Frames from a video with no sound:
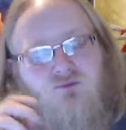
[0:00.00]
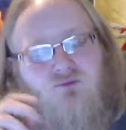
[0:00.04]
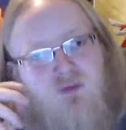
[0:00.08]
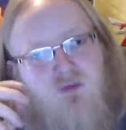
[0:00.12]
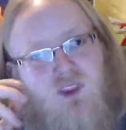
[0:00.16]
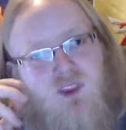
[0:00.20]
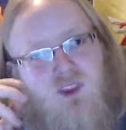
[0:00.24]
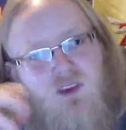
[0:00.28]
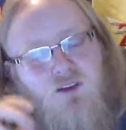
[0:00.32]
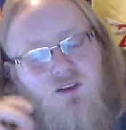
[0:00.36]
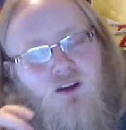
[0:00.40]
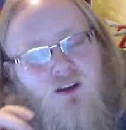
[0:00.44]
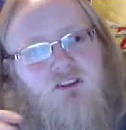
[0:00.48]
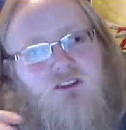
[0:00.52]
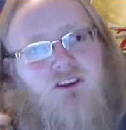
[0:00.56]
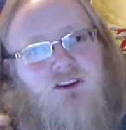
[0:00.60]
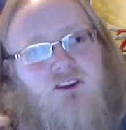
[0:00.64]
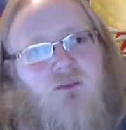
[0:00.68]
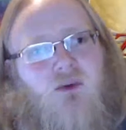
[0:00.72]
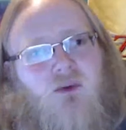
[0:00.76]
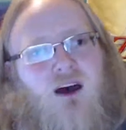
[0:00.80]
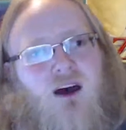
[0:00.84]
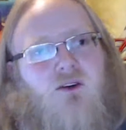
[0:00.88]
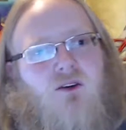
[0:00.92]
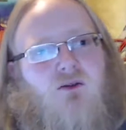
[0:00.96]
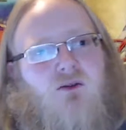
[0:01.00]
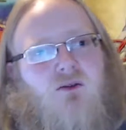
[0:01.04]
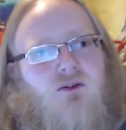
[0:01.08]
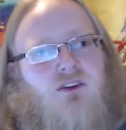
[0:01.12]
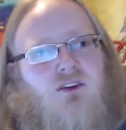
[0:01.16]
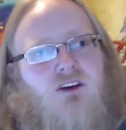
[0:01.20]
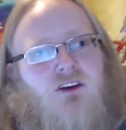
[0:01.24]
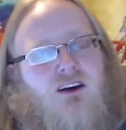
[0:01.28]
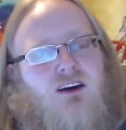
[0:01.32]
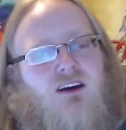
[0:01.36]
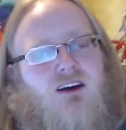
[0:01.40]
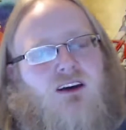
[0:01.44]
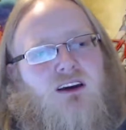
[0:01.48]
Lets them out.
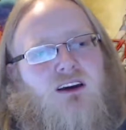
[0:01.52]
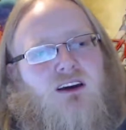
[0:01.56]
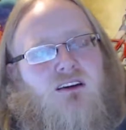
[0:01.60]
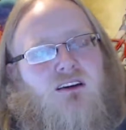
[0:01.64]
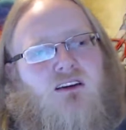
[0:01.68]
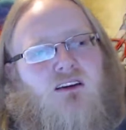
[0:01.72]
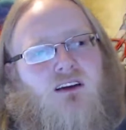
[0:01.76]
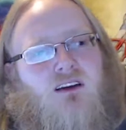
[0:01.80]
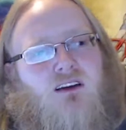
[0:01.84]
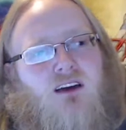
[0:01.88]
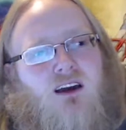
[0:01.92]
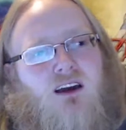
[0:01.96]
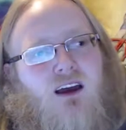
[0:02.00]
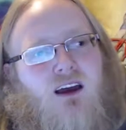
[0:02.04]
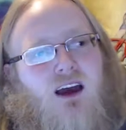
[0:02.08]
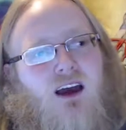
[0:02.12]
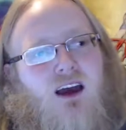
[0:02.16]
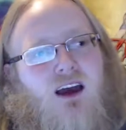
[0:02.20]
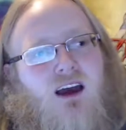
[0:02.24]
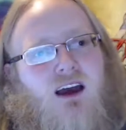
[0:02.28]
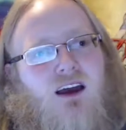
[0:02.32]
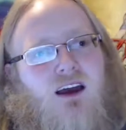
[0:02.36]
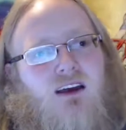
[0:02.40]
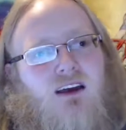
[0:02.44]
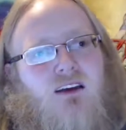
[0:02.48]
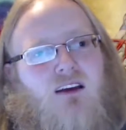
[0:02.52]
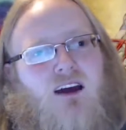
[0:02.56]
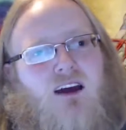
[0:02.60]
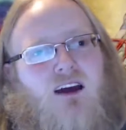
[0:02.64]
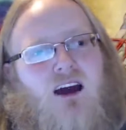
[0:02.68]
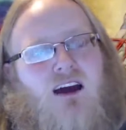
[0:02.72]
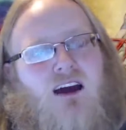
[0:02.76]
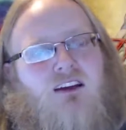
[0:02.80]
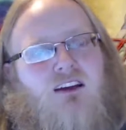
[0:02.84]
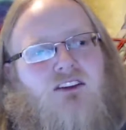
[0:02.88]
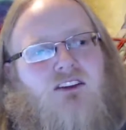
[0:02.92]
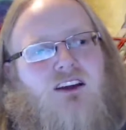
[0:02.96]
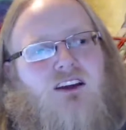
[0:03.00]
And
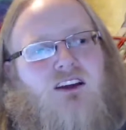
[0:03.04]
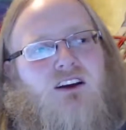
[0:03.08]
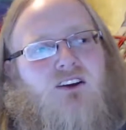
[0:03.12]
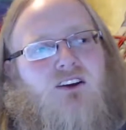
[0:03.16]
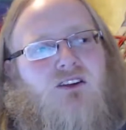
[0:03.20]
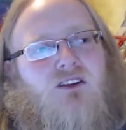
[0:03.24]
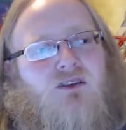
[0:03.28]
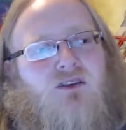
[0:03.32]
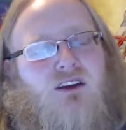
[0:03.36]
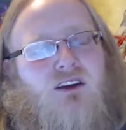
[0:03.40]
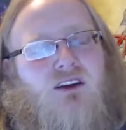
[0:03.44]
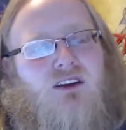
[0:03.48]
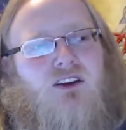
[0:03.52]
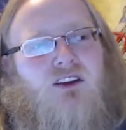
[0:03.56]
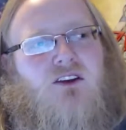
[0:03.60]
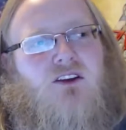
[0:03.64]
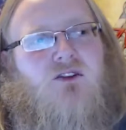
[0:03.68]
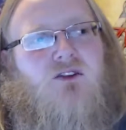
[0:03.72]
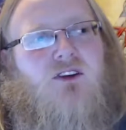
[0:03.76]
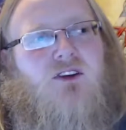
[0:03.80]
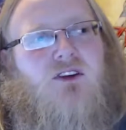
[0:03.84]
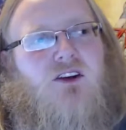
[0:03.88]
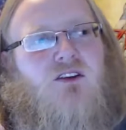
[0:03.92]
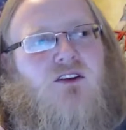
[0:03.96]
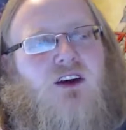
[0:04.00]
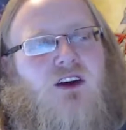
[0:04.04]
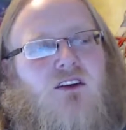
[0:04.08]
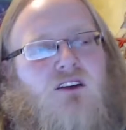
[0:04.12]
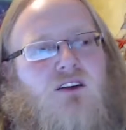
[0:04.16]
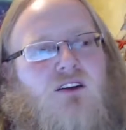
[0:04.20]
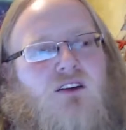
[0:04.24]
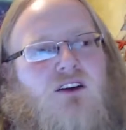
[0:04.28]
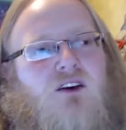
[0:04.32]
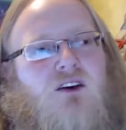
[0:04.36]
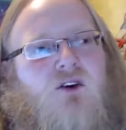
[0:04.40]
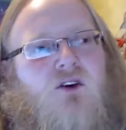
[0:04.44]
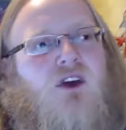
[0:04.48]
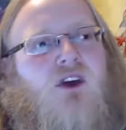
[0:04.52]
as they're, they're kind
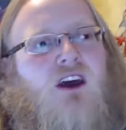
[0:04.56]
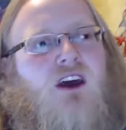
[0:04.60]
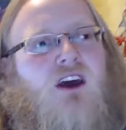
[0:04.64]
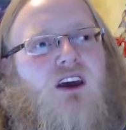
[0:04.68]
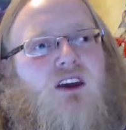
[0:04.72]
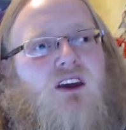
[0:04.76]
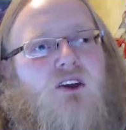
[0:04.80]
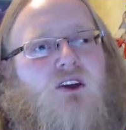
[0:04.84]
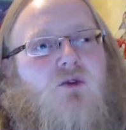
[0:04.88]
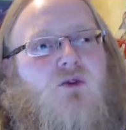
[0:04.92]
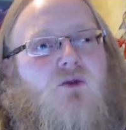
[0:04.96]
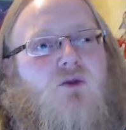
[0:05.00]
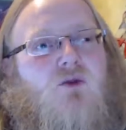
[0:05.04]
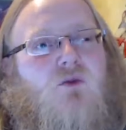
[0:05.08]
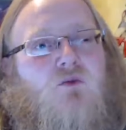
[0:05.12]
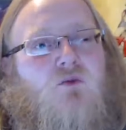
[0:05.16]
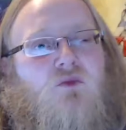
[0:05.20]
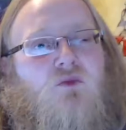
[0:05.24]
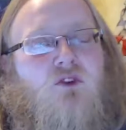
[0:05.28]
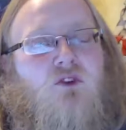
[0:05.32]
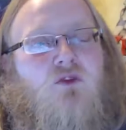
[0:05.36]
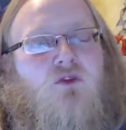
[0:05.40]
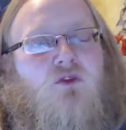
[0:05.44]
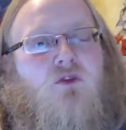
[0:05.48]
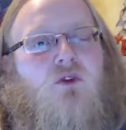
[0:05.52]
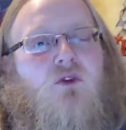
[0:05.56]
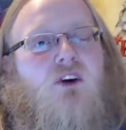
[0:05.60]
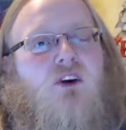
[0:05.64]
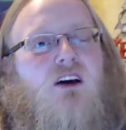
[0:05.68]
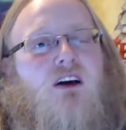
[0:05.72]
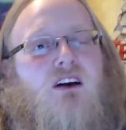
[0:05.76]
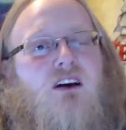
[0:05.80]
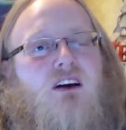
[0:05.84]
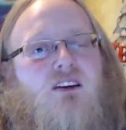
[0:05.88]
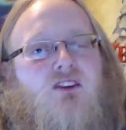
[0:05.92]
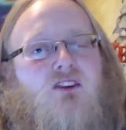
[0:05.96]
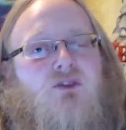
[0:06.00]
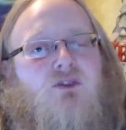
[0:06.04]
of okay, you freed
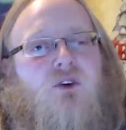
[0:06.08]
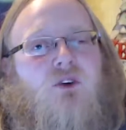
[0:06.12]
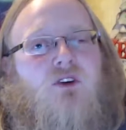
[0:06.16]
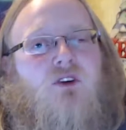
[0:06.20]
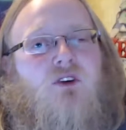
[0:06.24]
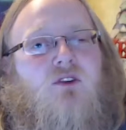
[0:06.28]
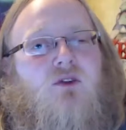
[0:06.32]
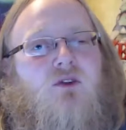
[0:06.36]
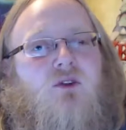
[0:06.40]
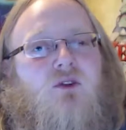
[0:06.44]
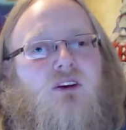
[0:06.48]
us, we're